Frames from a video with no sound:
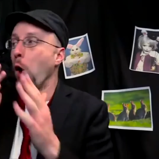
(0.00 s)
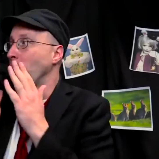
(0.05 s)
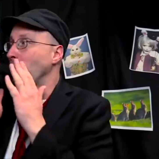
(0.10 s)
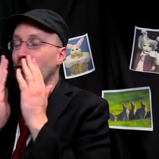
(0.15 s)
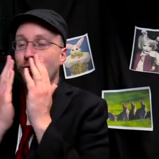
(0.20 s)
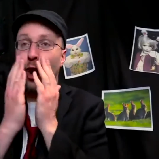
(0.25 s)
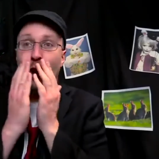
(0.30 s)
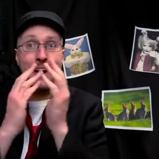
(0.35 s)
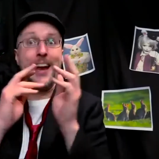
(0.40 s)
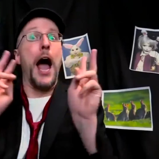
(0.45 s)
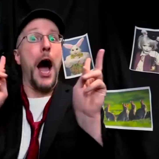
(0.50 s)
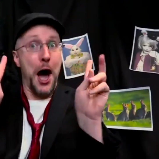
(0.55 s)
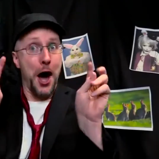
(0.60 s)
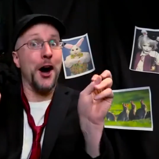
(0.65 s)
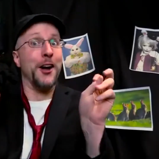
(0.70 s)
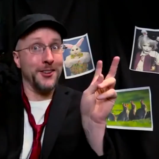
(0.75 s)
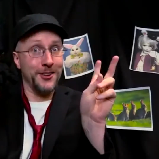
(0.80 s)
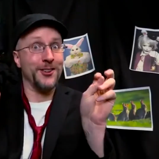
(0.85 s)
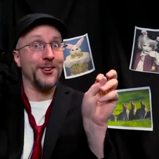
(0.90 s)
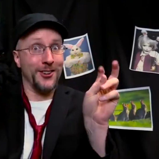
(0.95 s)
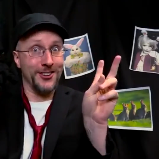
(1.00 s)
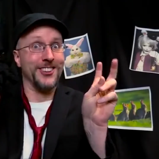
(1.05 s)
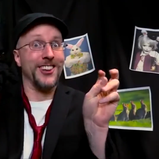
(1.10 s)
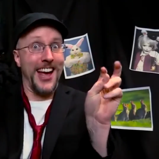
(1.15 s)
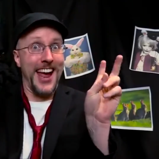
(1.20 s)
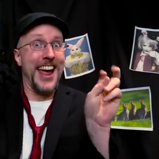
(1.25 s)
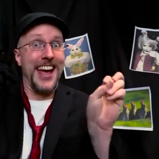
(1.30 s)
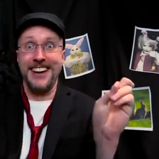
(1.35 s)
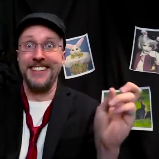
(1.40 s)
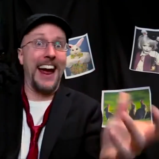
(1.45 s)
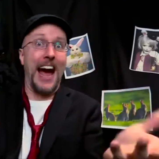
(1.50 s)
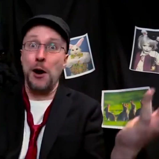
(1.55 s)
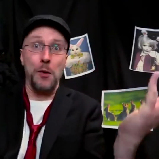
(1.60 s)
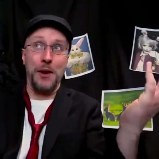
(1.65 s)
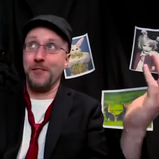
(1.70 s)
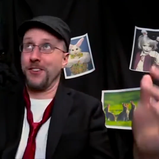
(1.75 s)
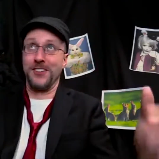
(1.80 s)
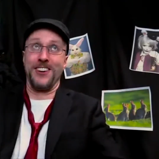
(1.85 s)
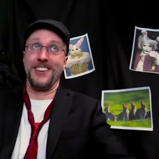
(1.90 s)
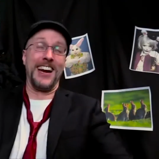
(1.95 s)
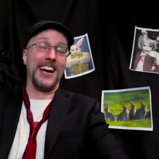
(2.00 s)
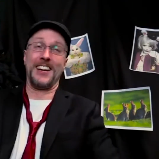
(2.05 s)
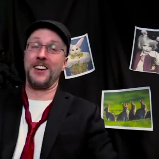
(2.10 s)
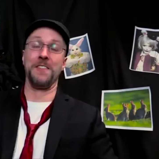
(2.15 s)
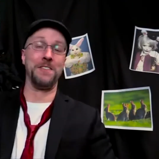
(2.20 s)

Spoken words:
oh sorry, Underland, however did I